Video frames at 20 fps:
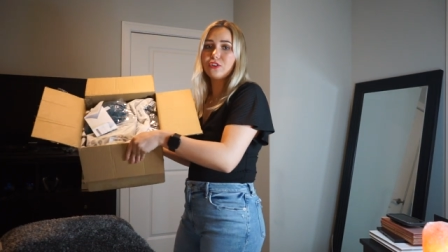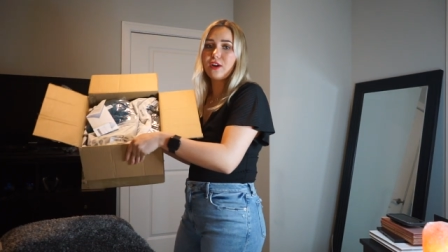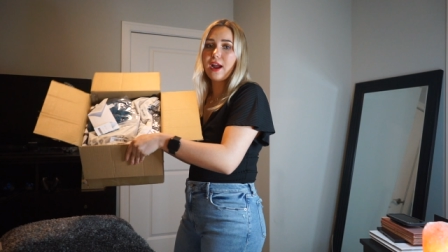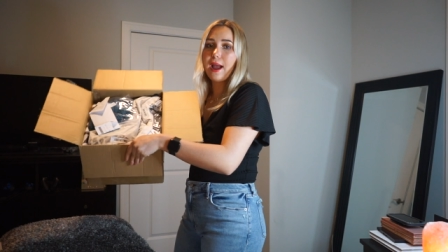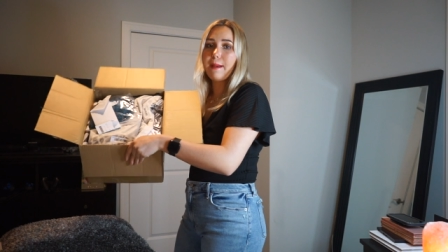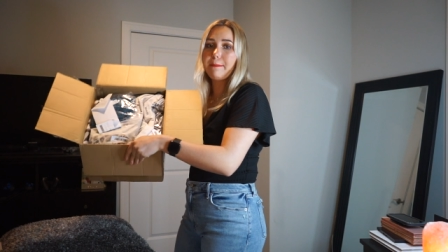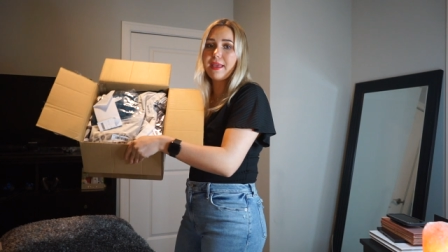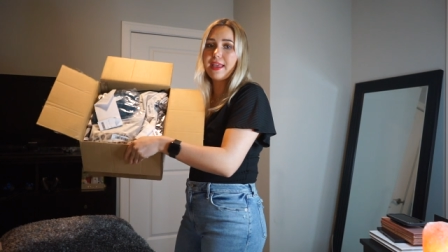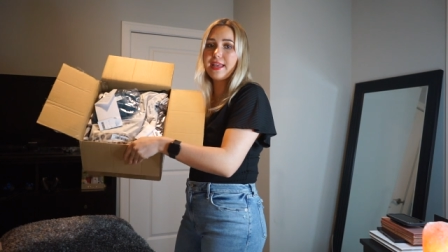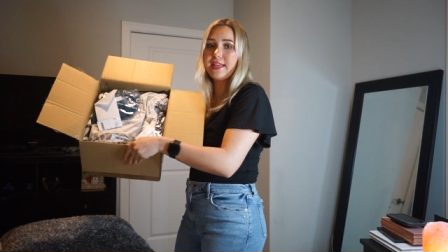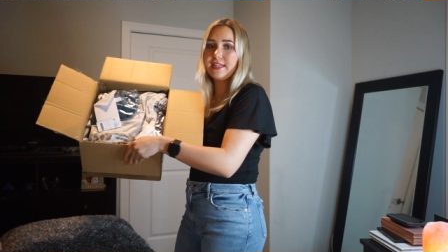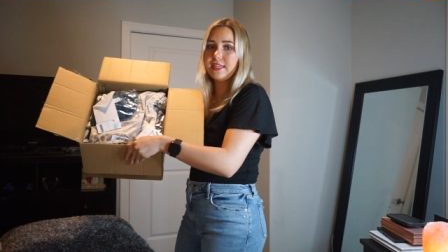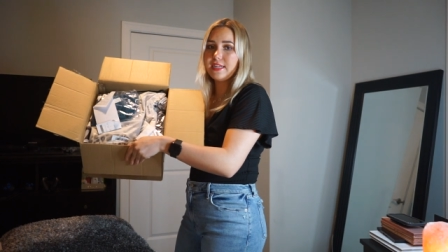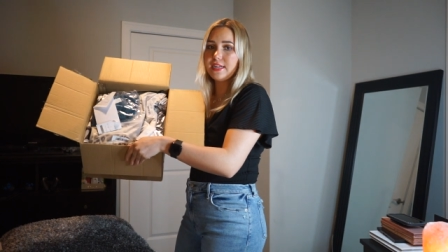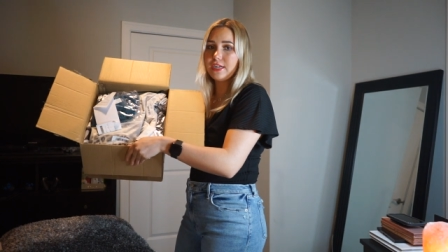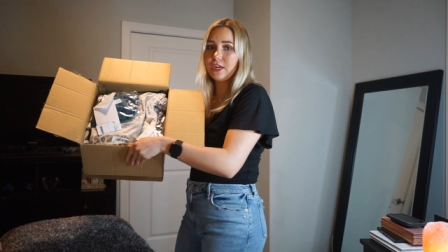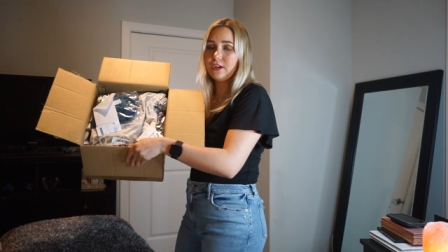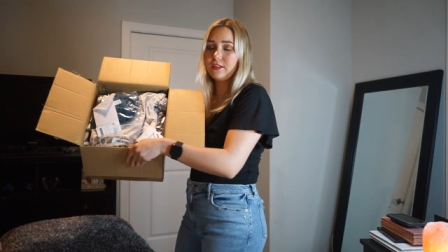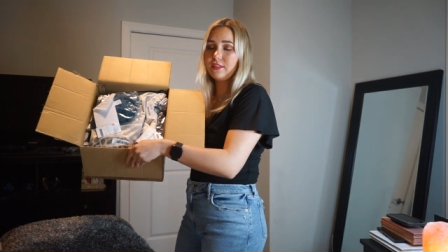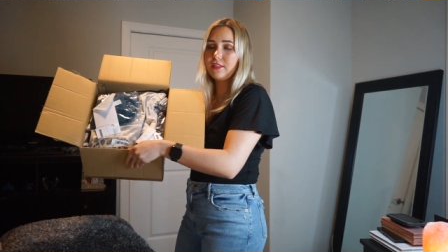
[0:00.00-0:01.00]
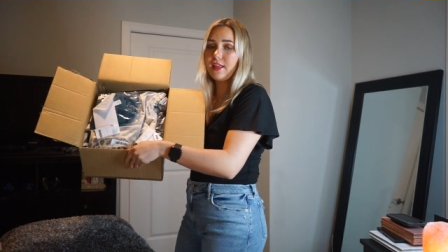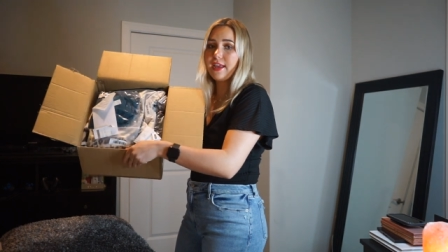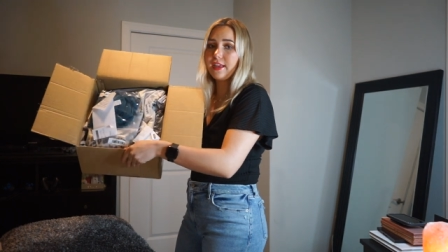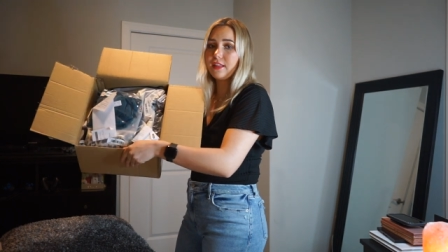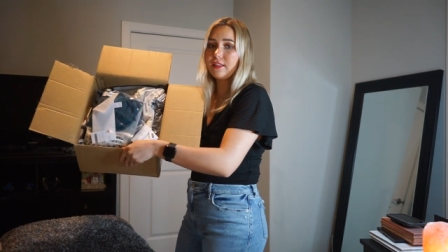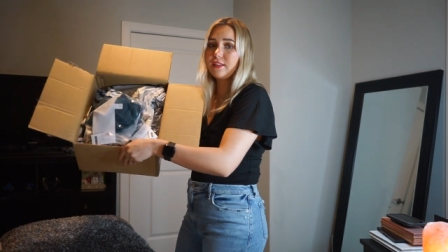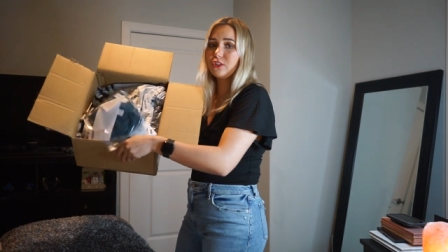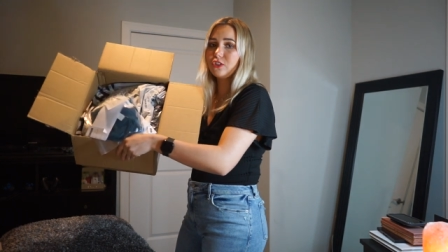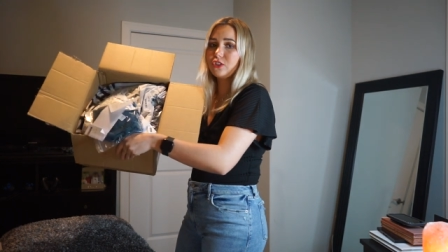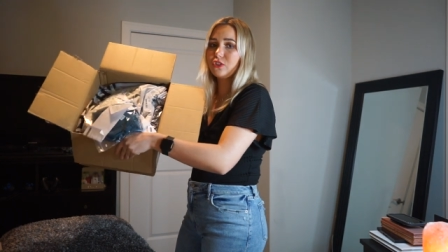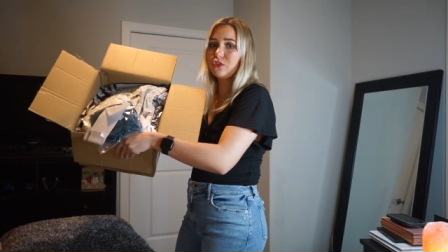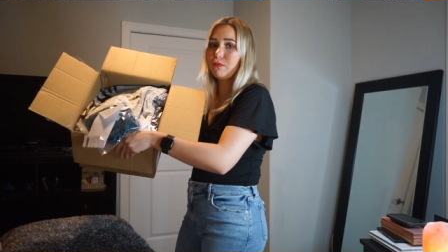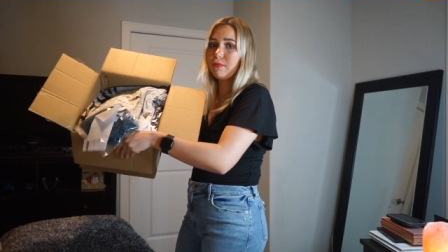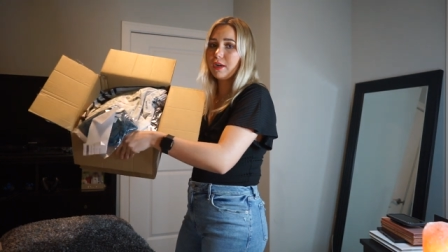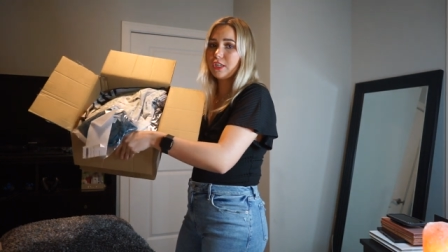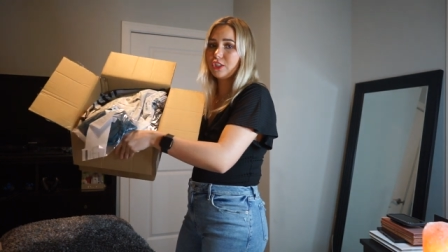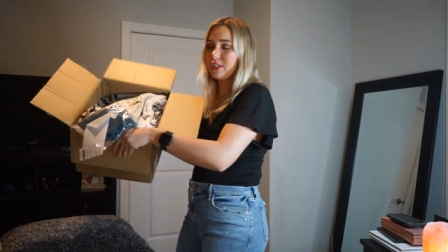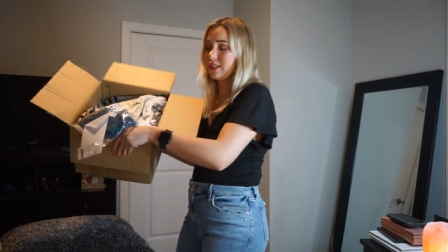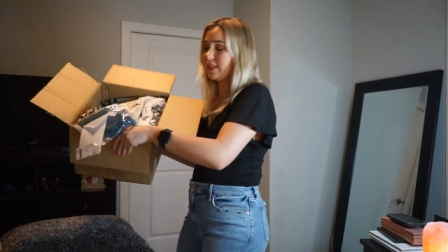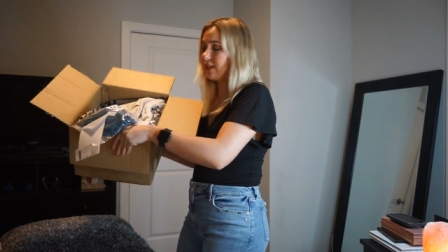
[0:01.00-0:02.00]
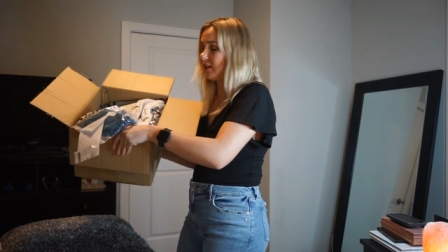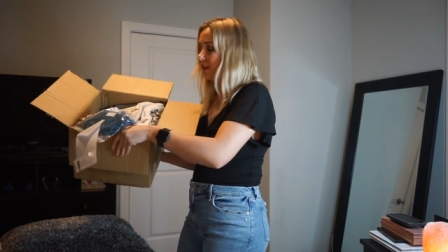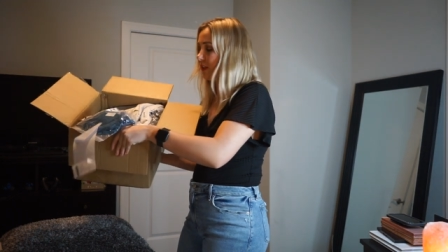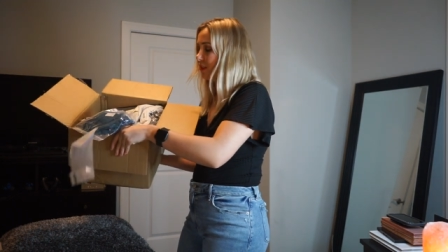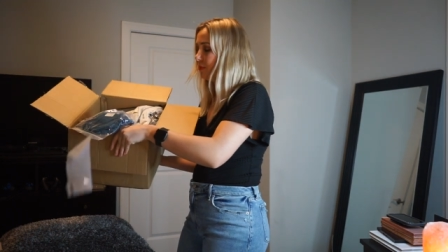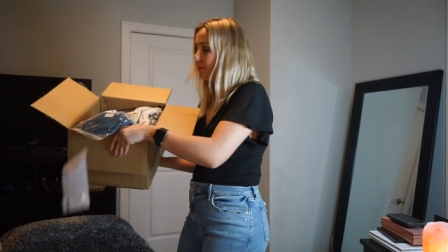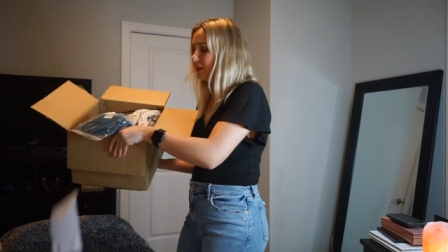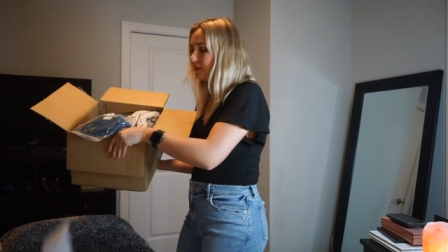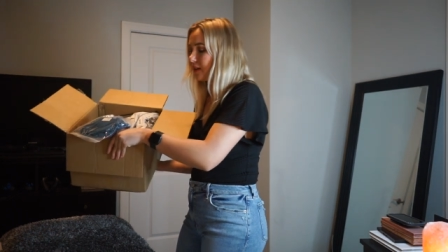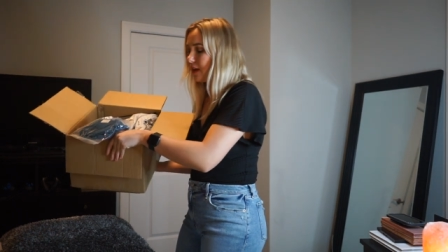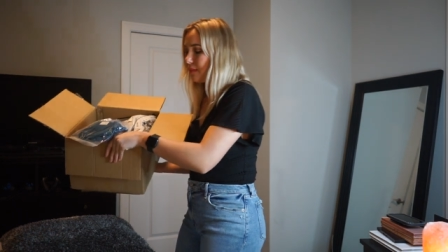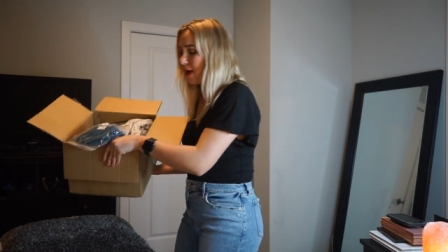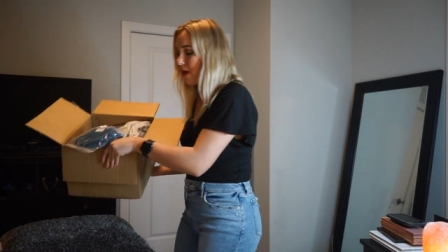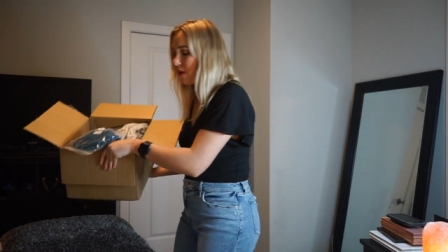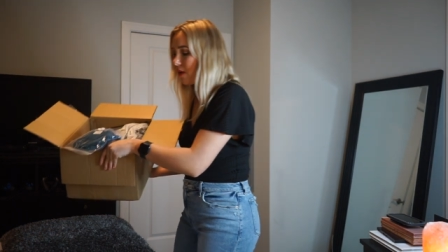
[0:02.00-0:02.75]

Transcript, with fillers: crap in here. Like there's so much in here that's about to come